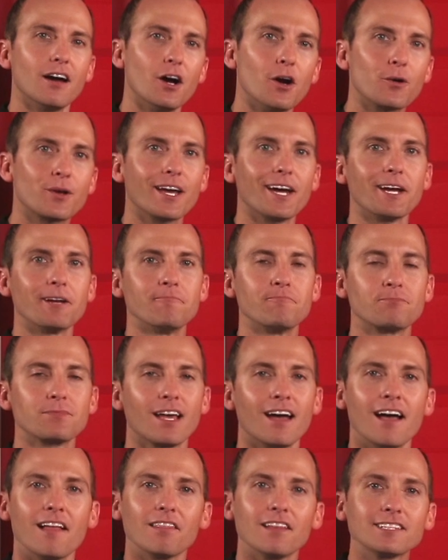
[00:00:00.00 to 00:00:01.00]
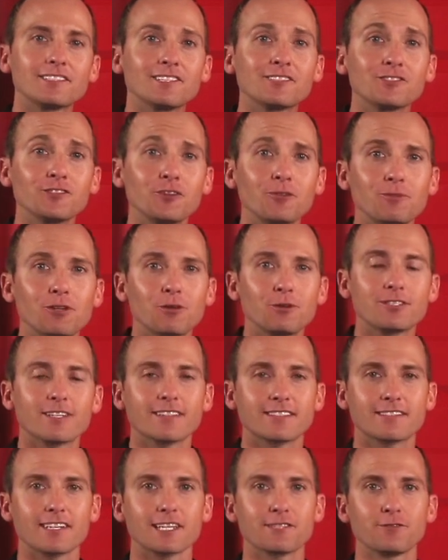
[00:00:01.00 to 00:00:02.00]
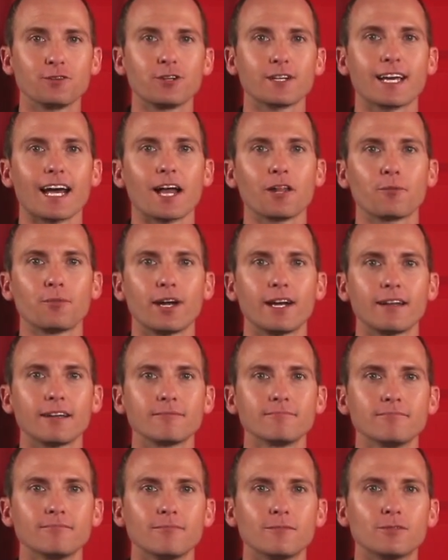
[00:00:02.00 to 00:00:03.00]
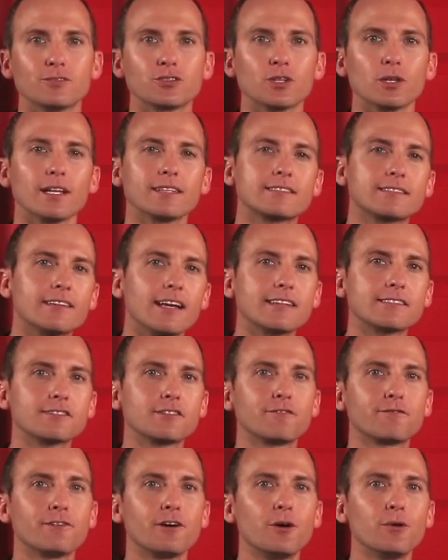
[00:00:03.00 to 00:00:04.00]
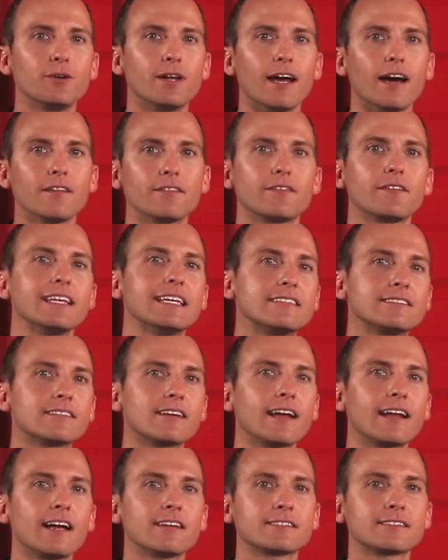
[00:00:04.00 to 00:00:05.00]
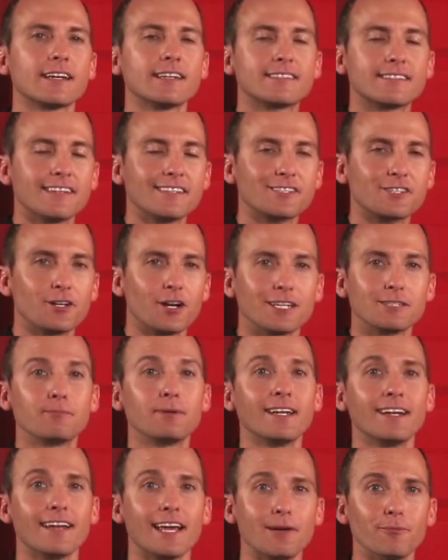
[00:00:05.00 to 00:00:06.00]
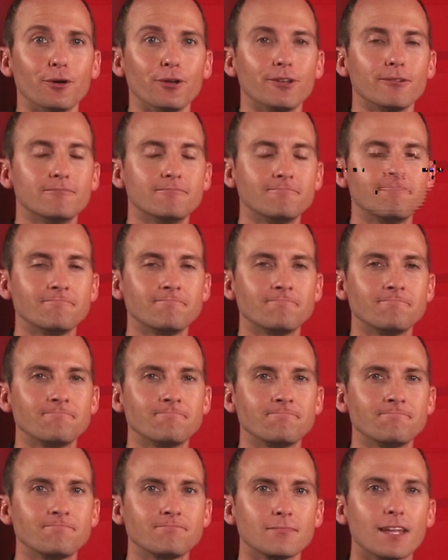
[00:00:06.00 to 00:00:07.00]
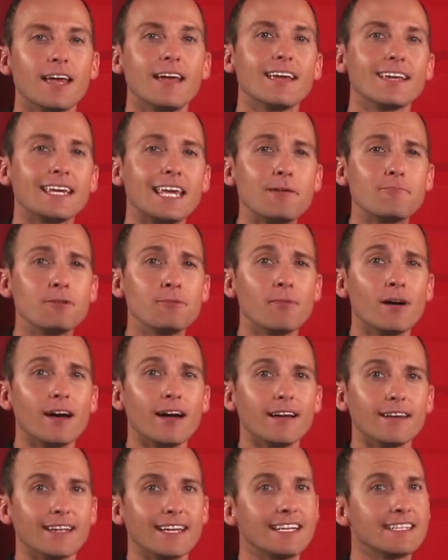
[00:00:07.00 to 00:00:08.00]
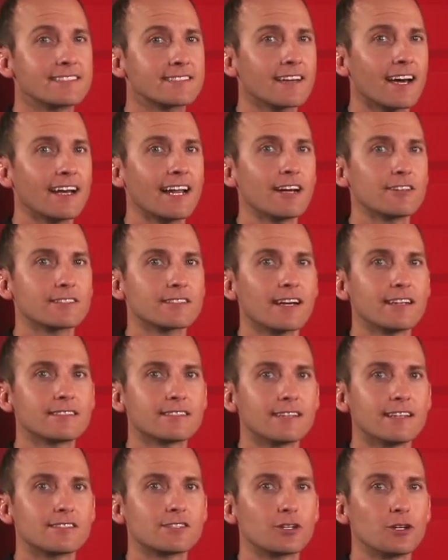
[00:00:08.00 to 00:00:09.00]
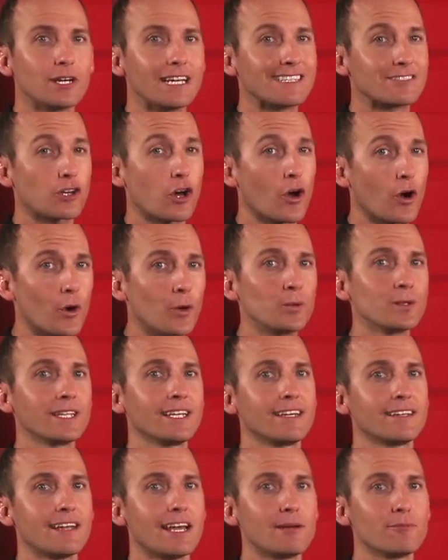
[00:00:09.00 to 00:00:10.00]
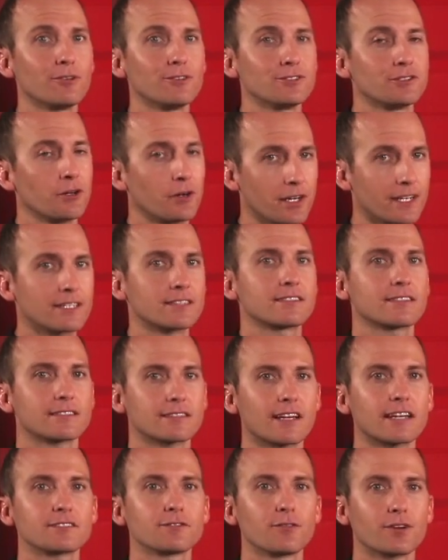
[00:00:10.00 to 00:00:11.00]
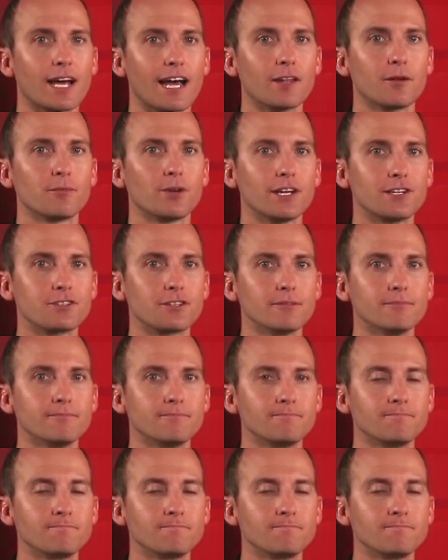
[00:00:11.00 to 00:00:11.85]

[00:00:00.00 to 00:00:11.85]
Okay, let's assume you were successful in calibrating, so let's test the phone now that the inside-outside sensor has been enabled. Keep in mind, inside-outside sensor is only enabled during a successful calibration.